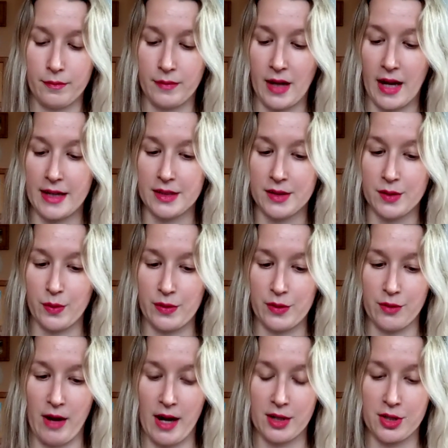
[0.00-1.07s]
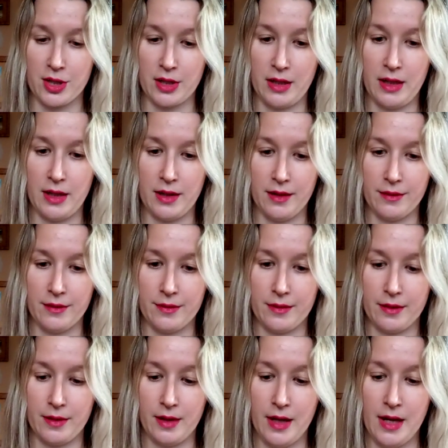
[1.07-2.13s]
Guidance with direction here.
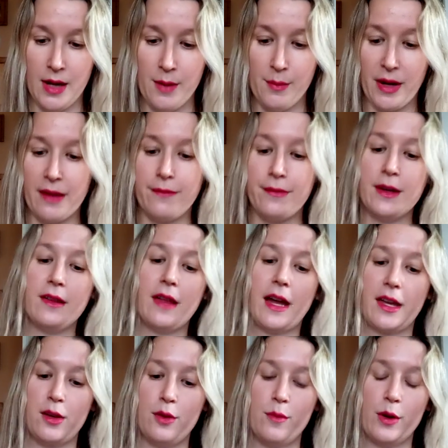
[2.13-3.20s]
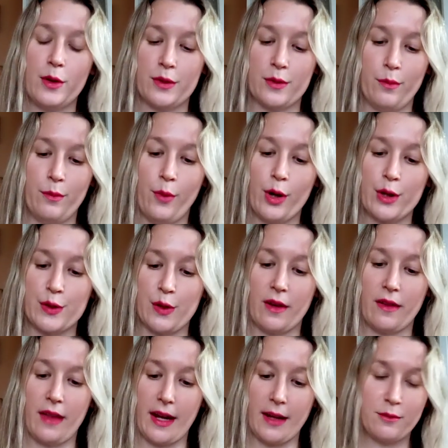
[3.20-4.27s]
But I feel like you more so are
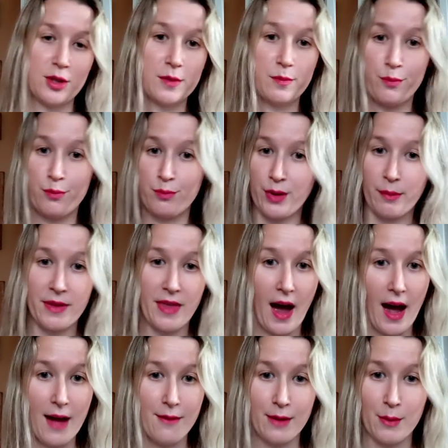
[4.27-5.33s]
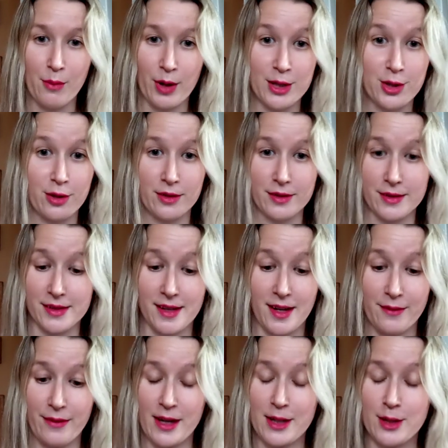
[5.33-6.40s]
like, just bring me the high vibrational
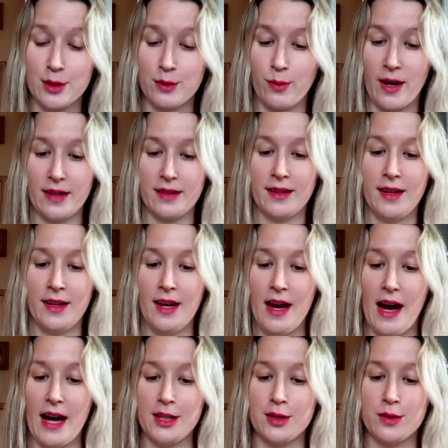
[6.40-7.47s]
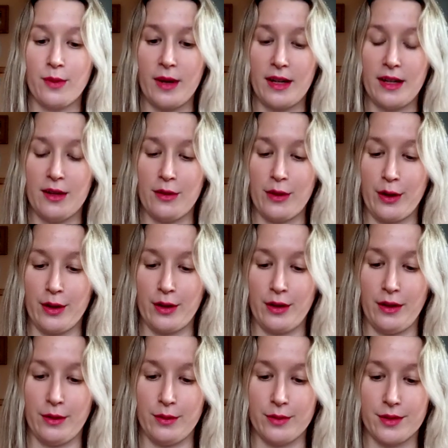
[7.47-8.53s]
stuff. I just want to hear the good
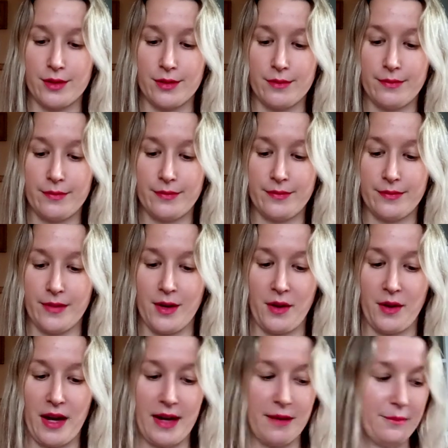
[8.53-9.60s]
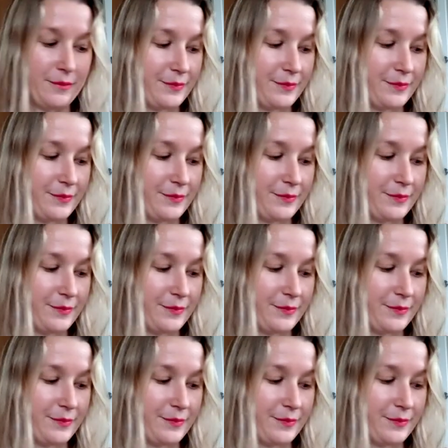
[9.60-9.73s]
news. Okay?